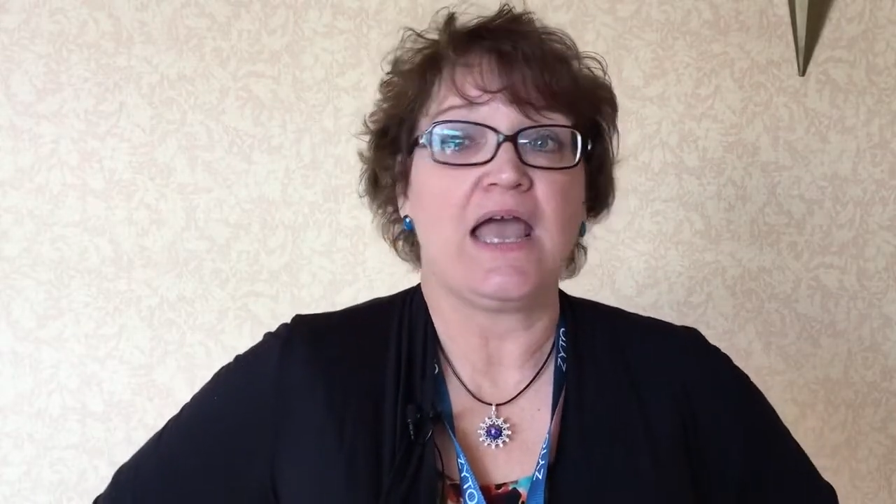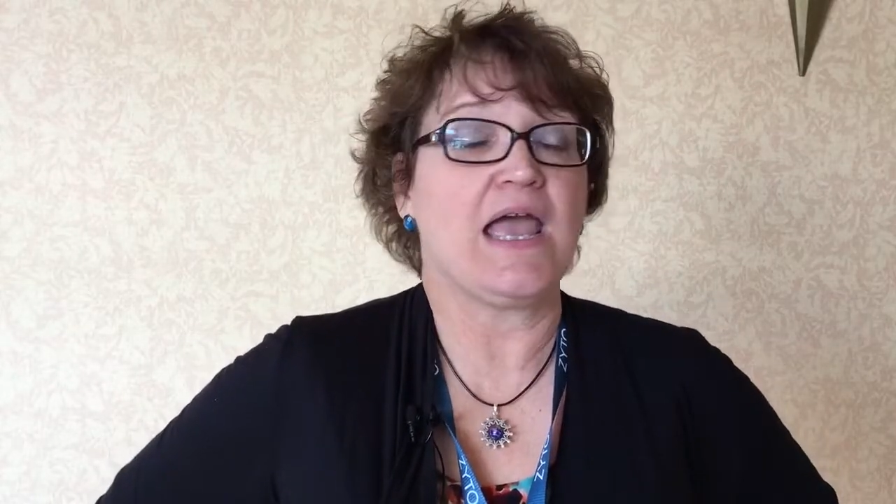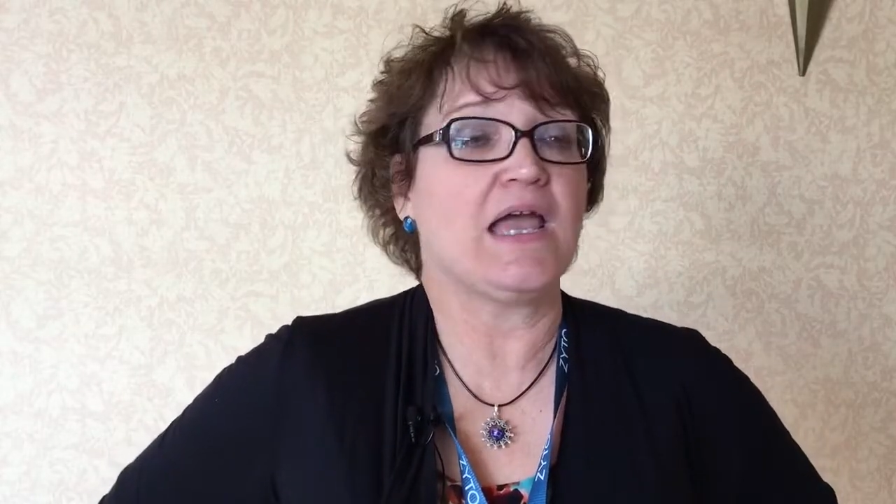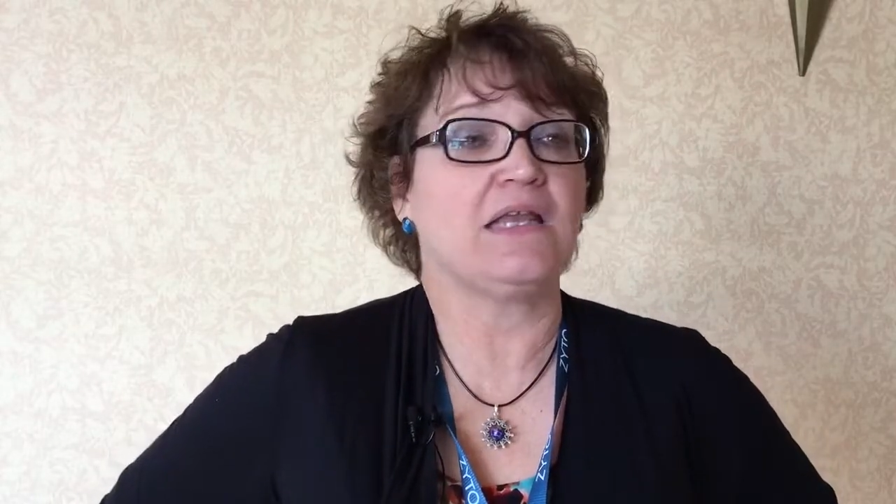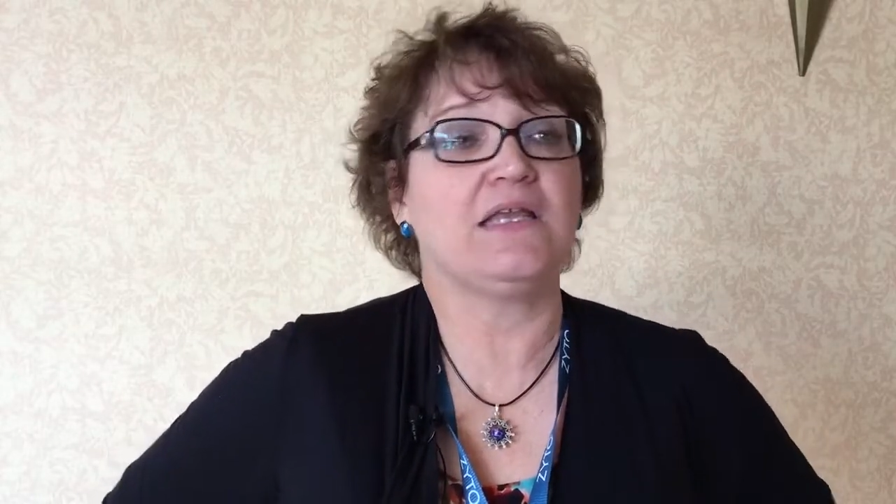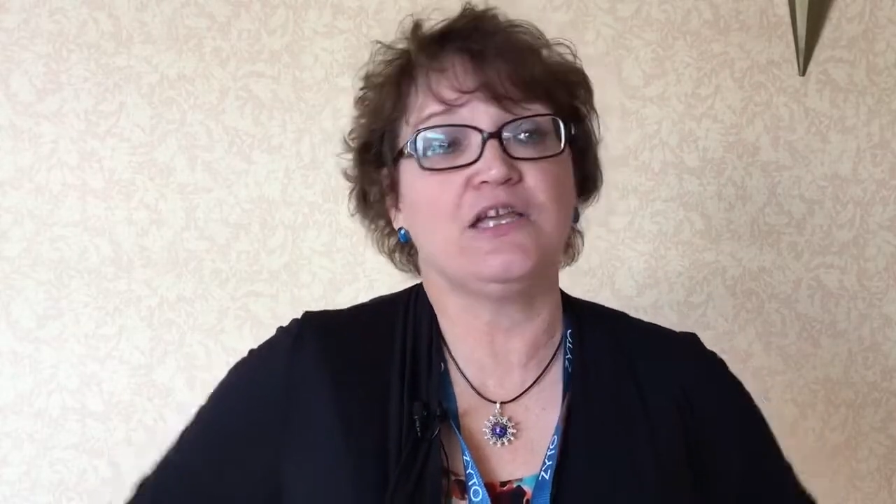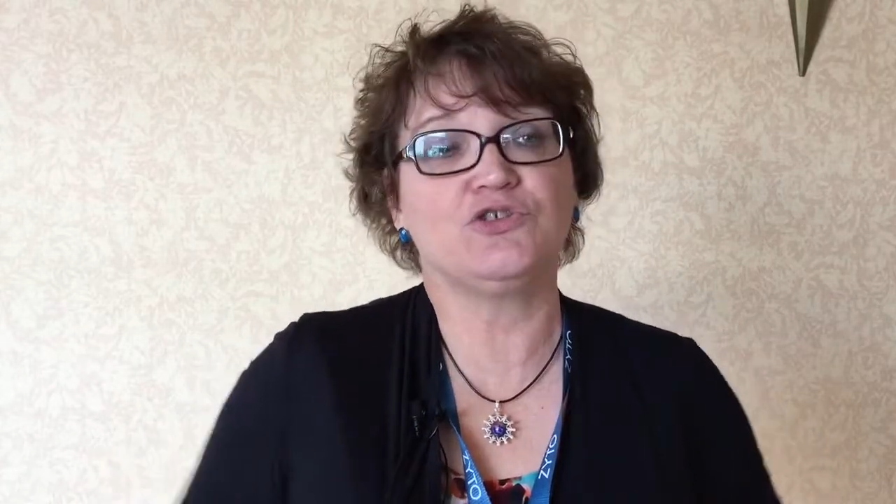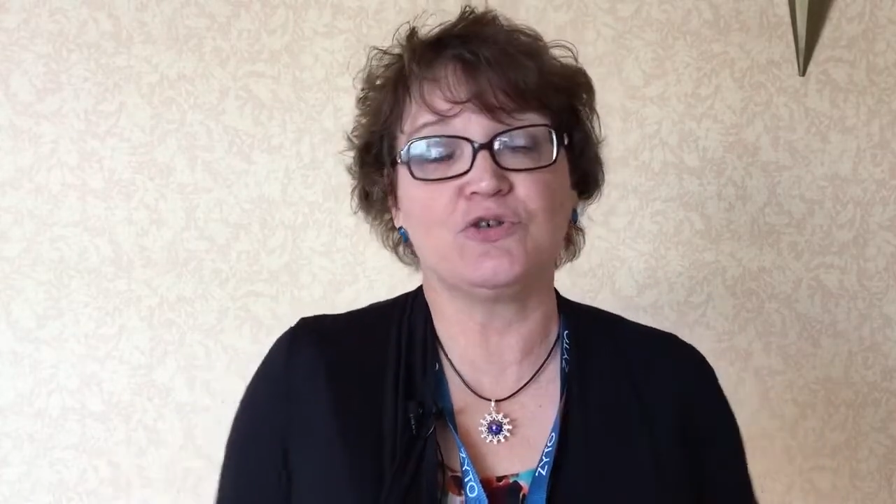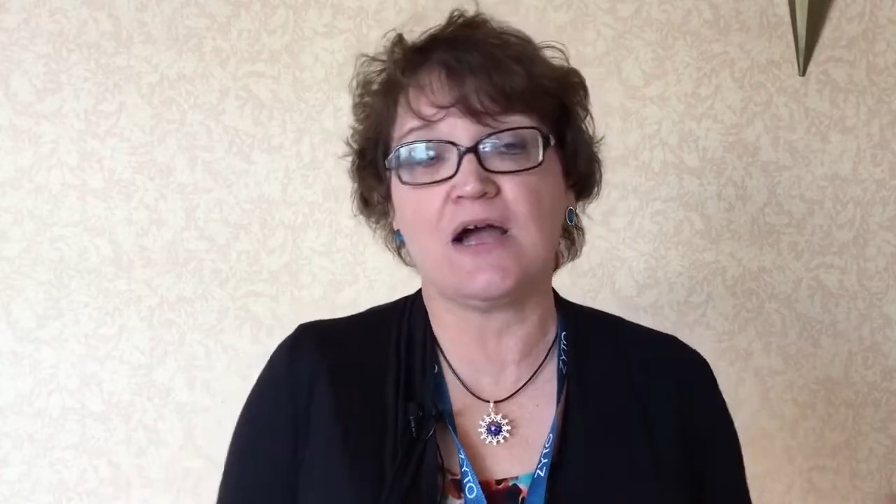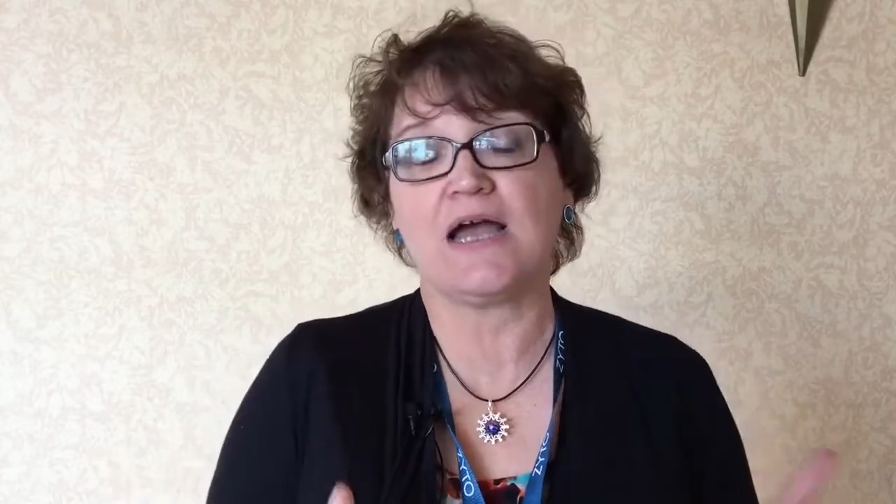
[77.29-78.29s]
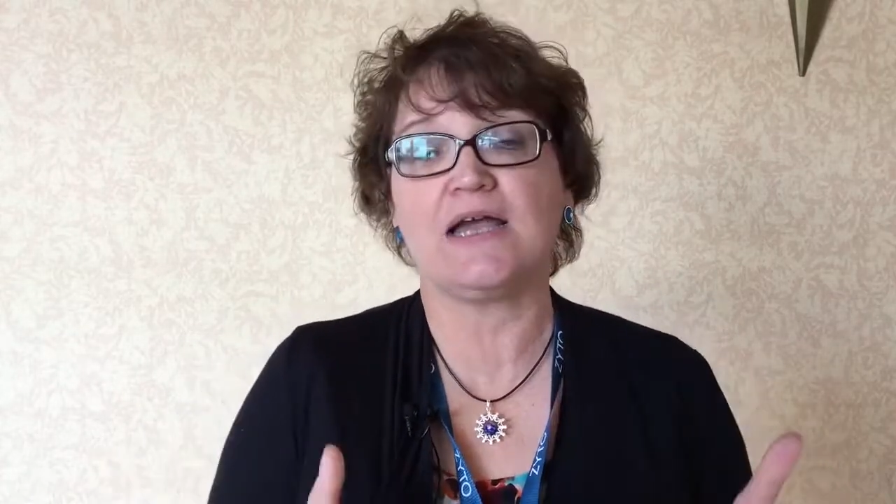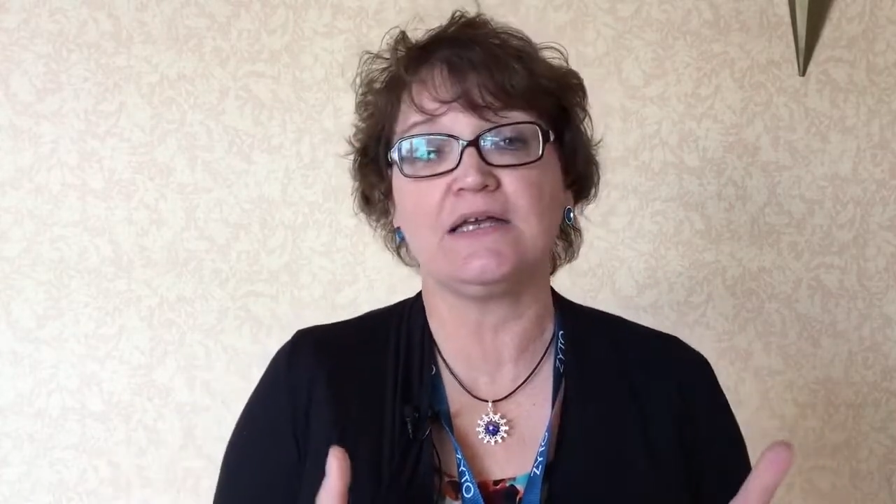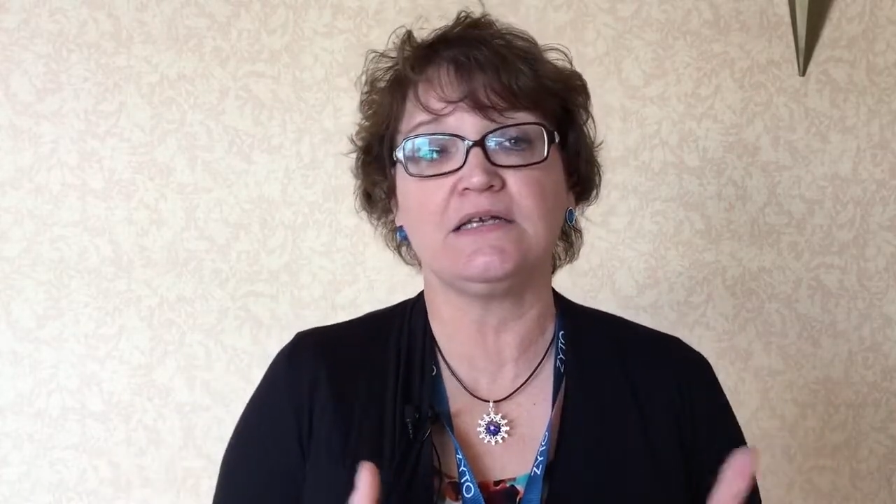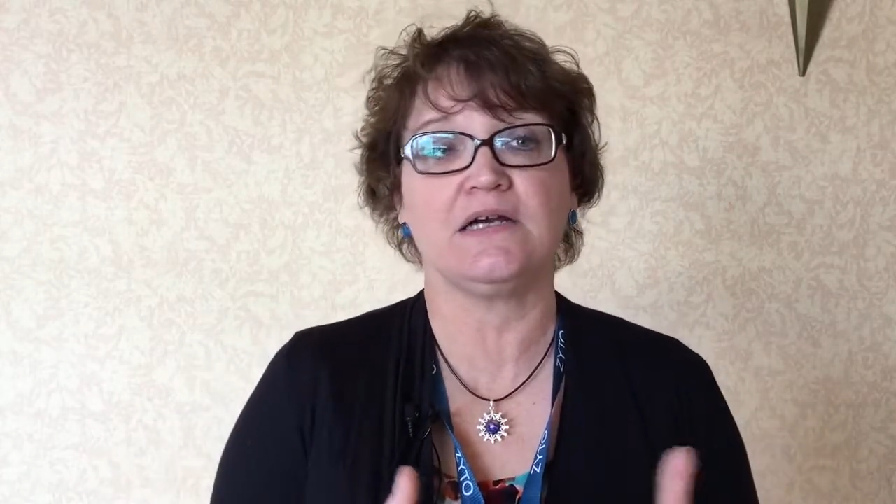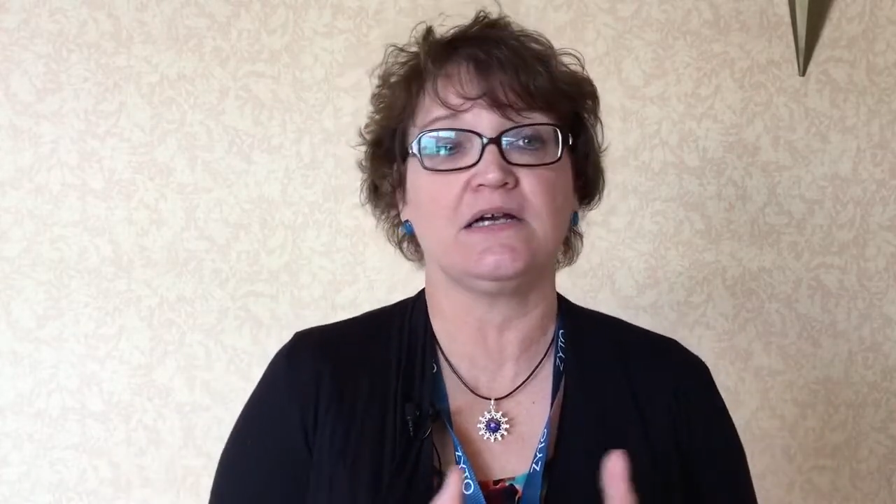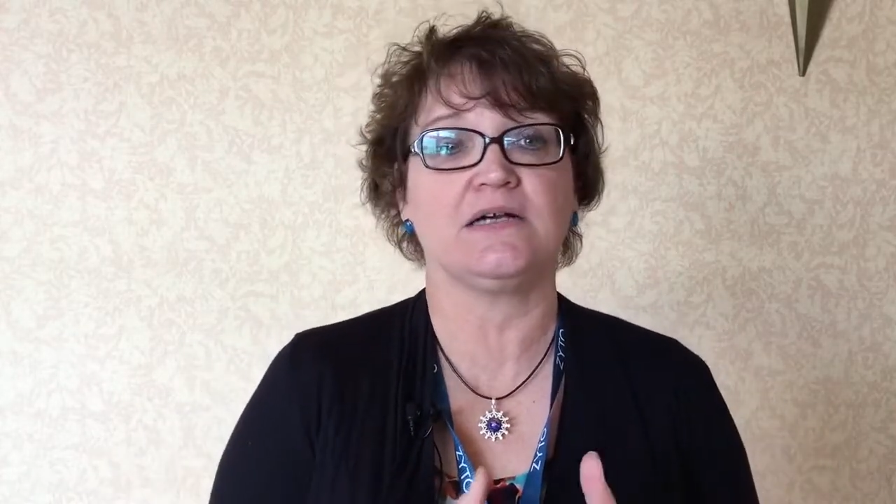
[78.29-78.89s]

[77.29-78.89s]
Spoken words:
and he tried